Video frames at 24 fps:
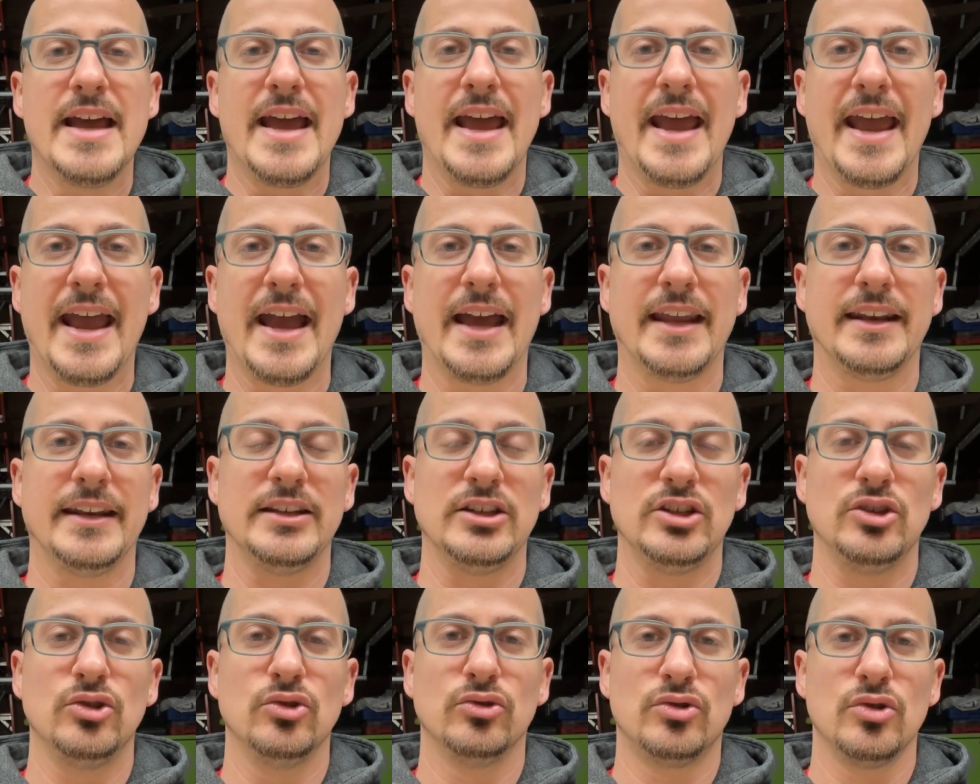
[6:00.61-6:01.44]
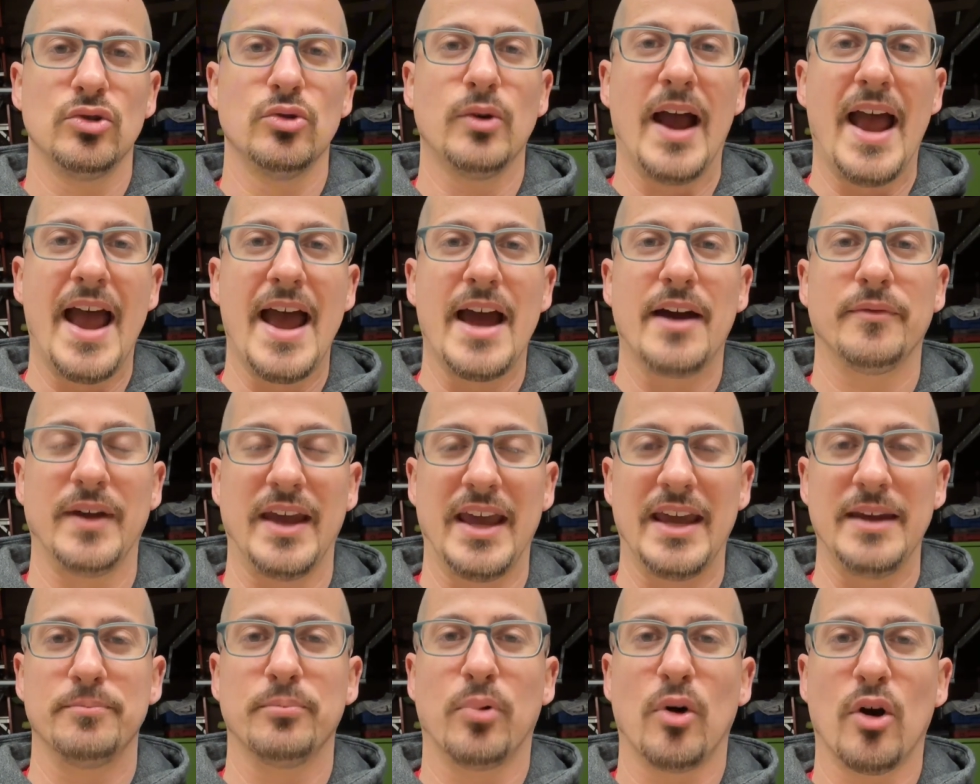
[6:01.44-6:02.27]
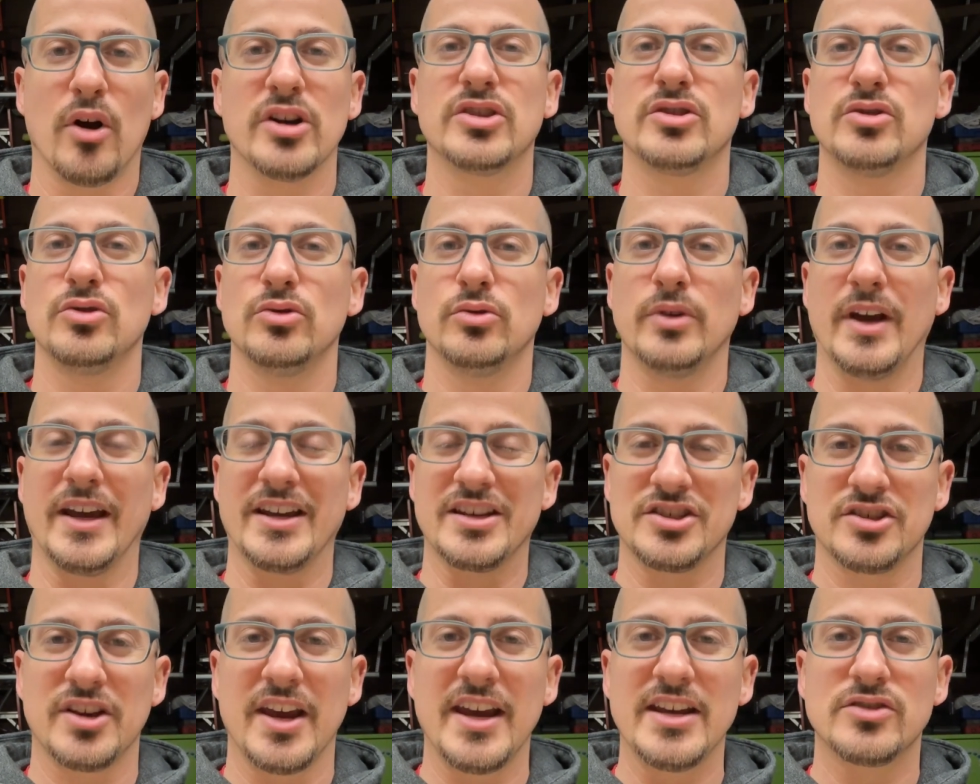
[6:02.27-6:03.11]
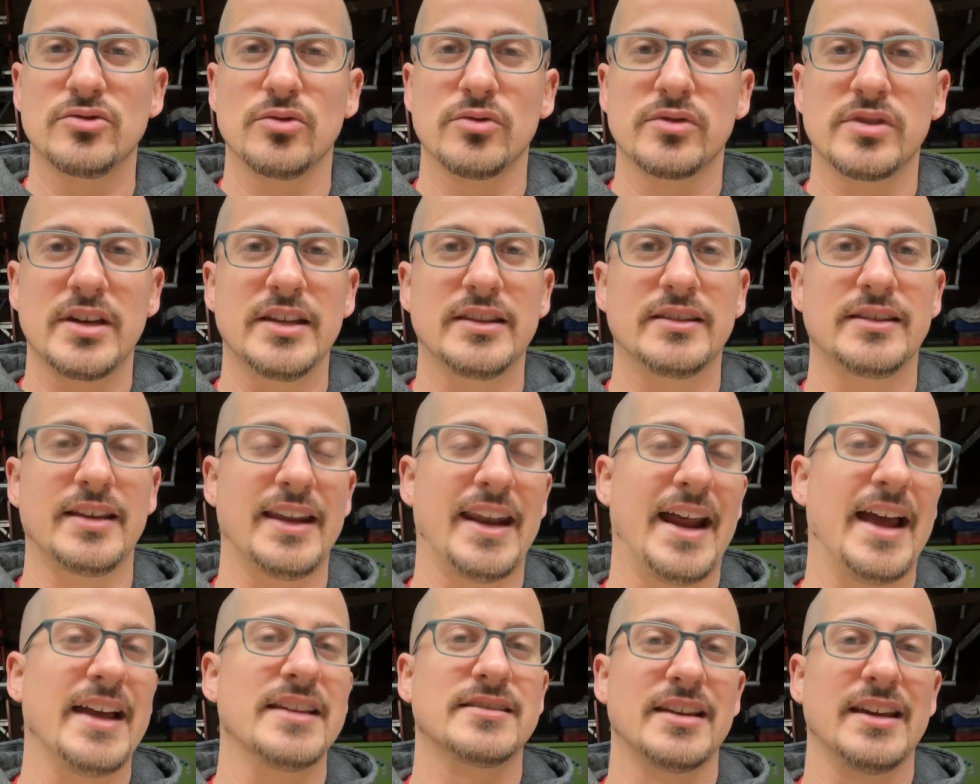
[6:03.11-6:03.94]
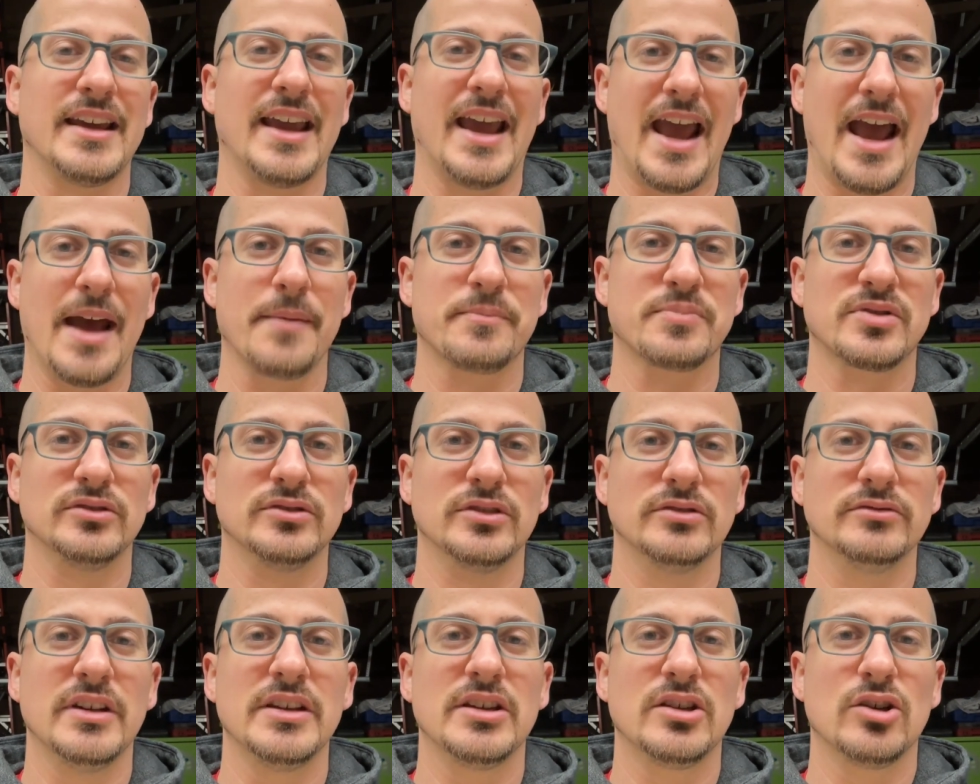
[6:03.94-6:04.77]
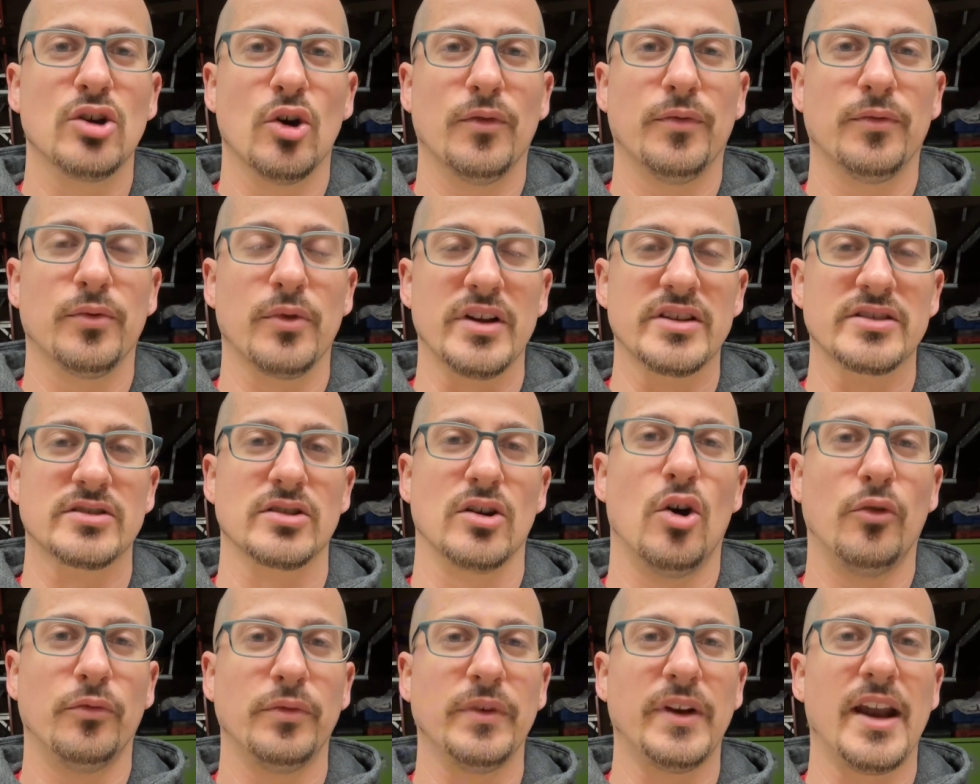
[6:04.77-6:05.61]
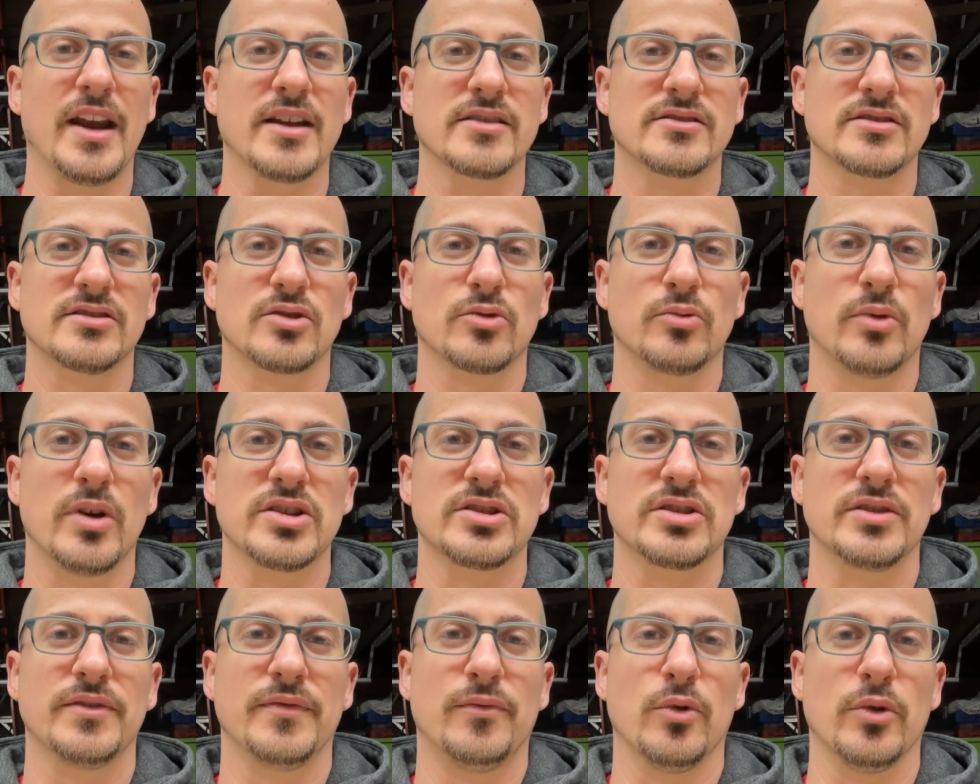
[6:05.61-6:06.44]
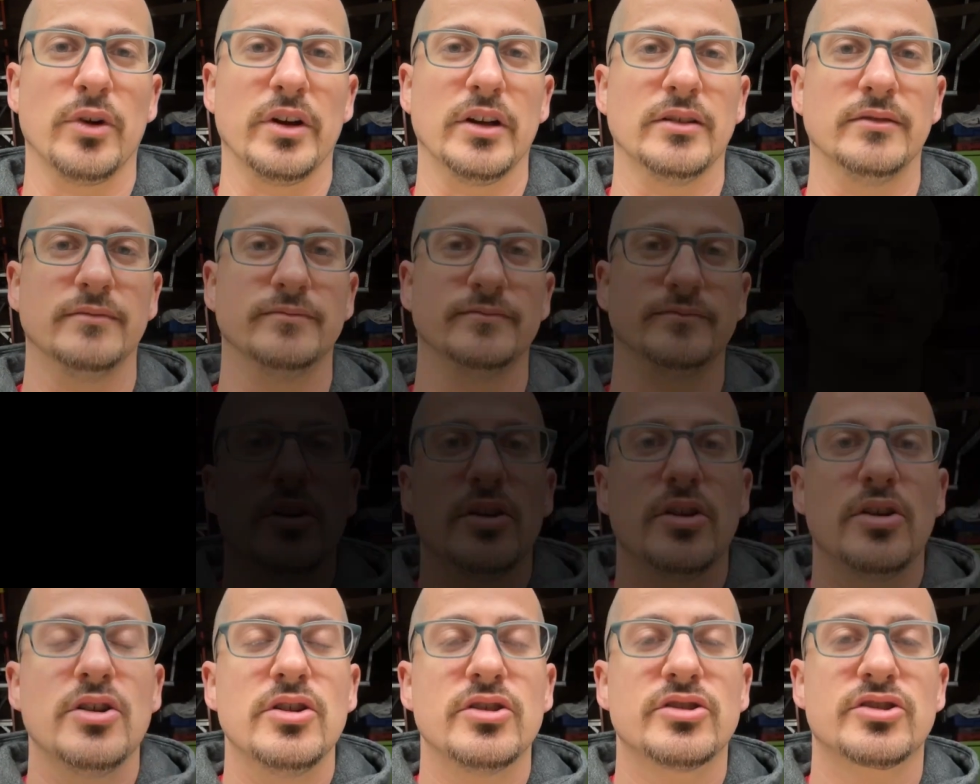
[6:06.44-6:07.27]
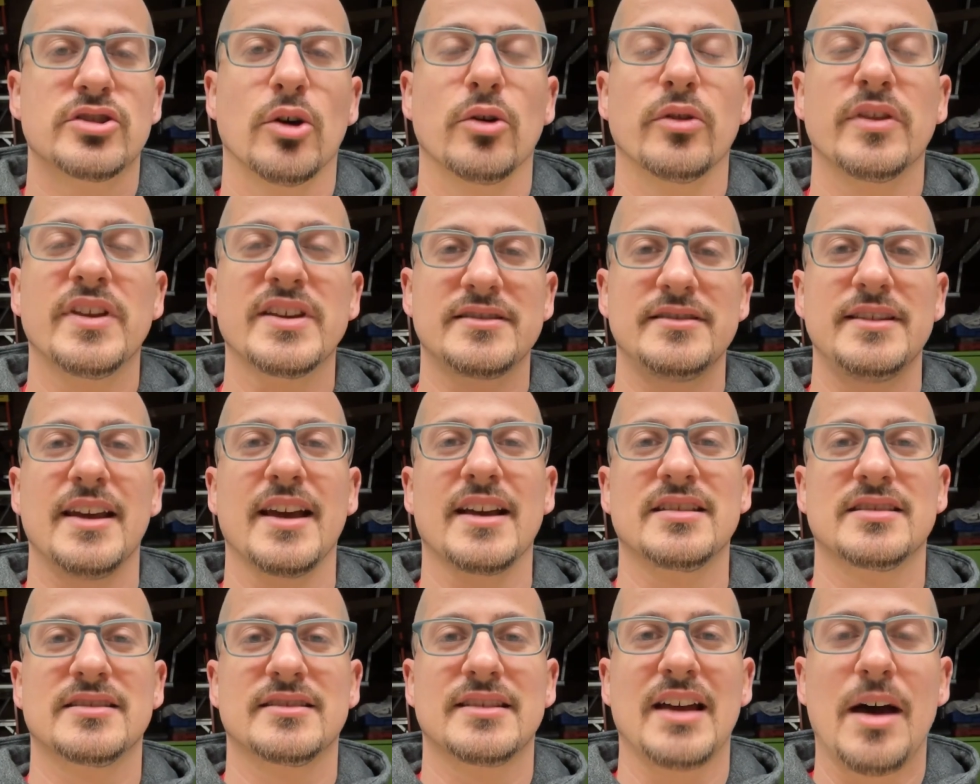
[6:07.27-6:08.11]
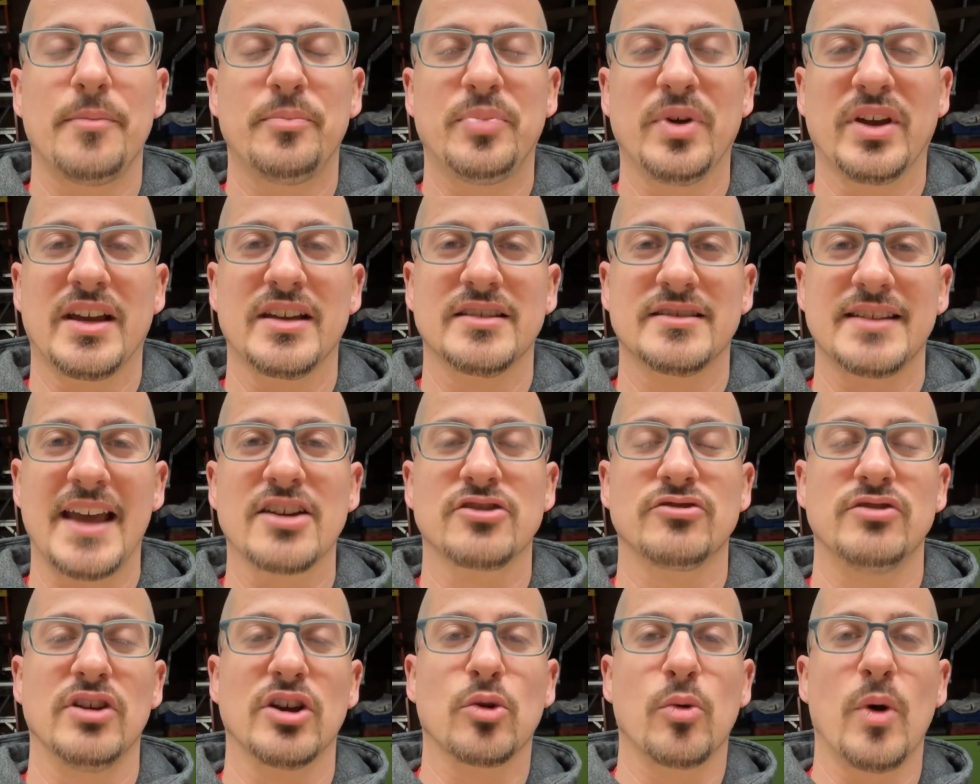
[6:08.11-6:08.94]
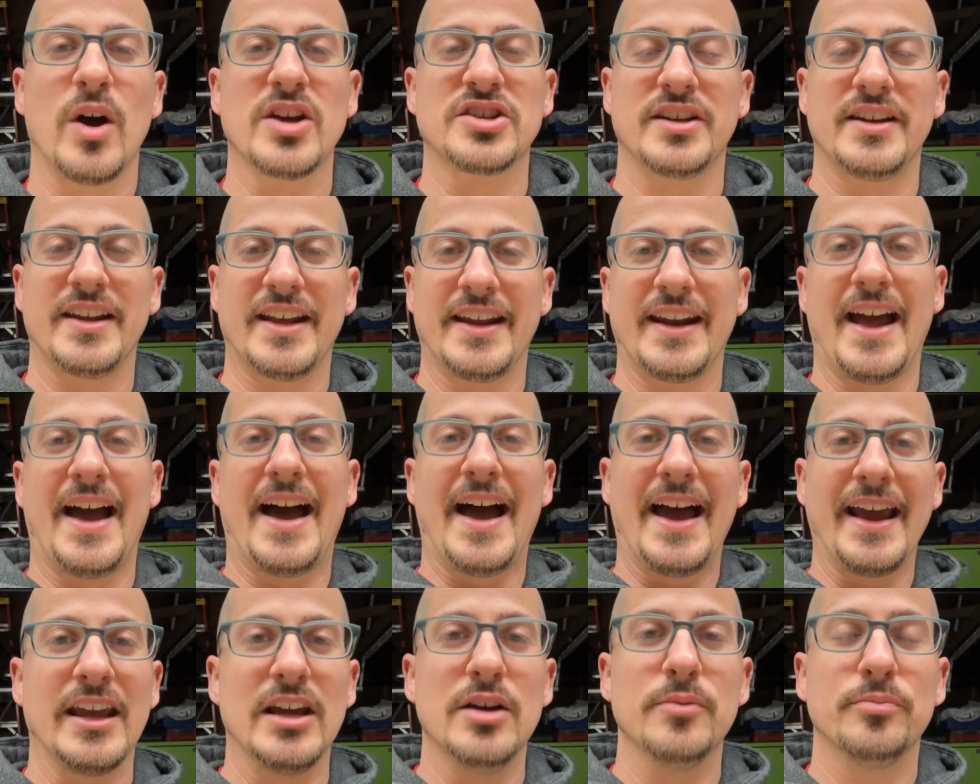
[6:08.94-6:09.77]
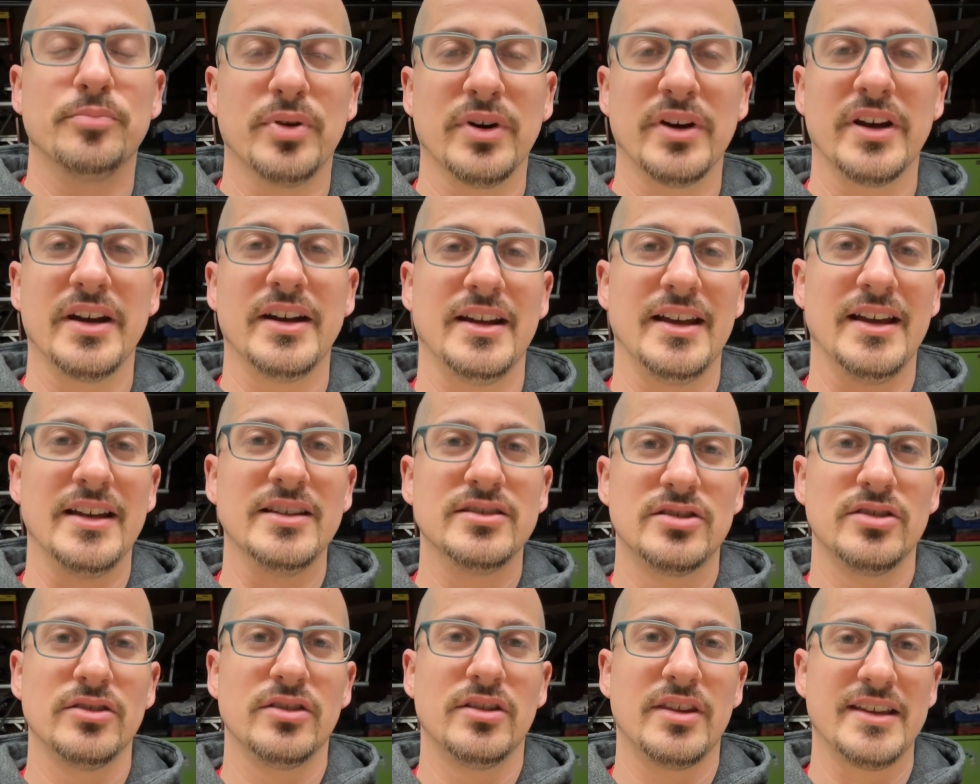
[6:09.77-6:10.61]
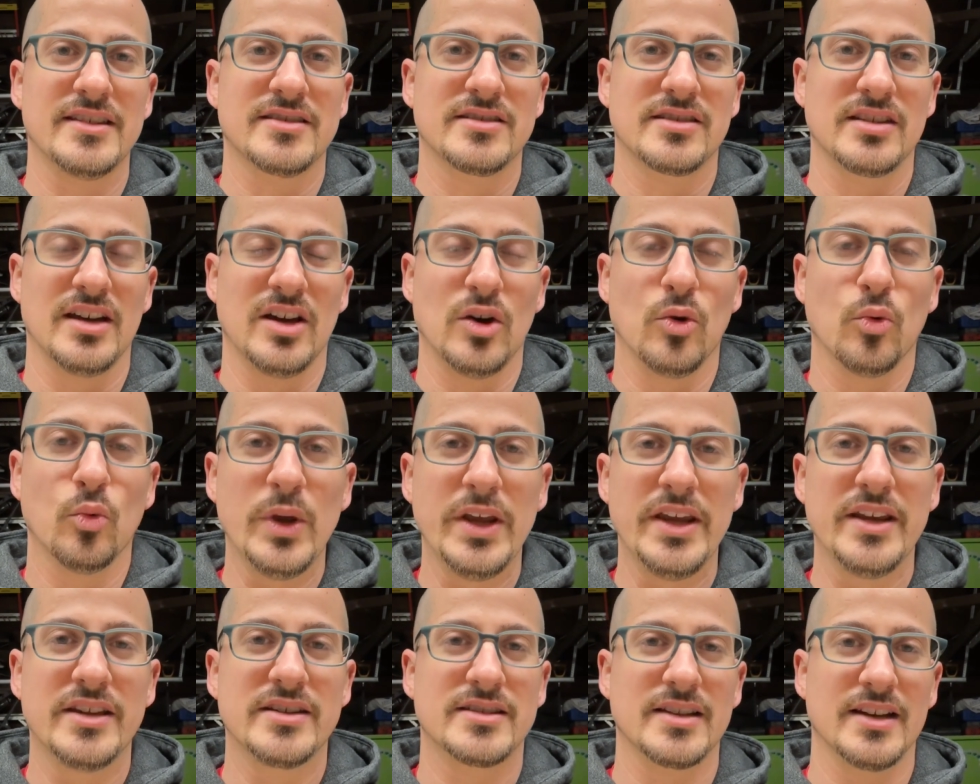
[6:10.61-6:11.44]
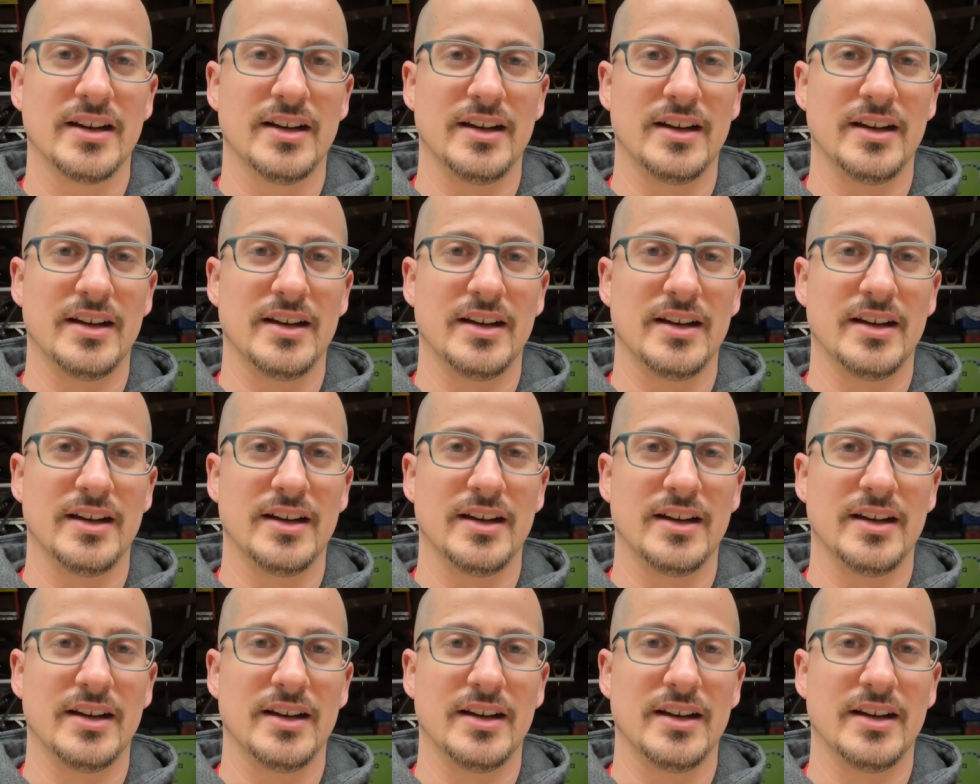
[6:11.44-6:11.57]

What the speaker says: and you do have a part to exchange with it, then I say absolutely go for it. So hopefully that answers the question for you. So this next topic is actually a question that I inputted into this week's